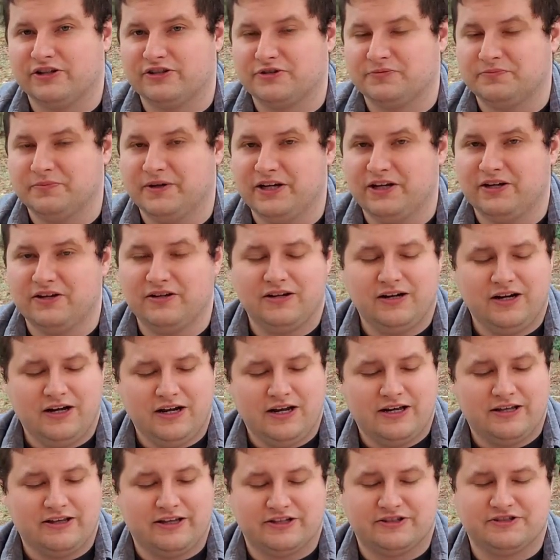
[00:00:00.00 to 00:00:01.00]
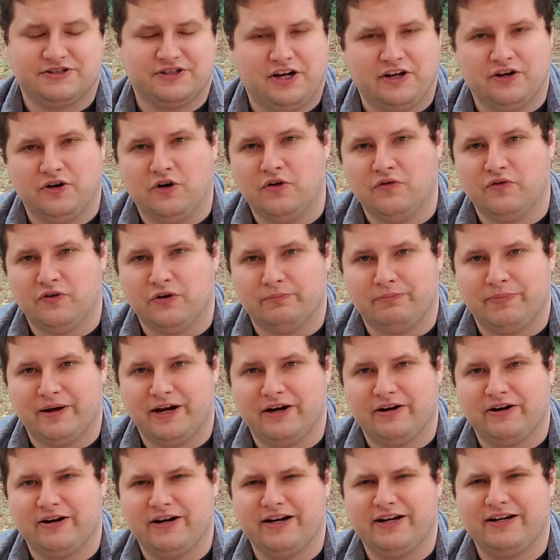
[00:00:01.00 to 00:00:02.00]
smell that's not
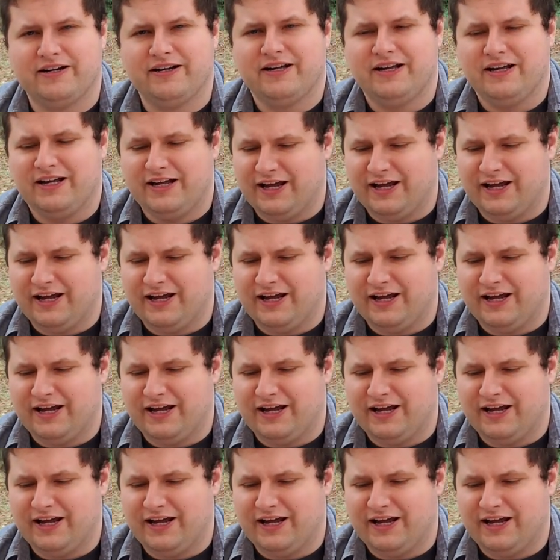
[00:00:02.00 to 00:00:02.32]
overbearing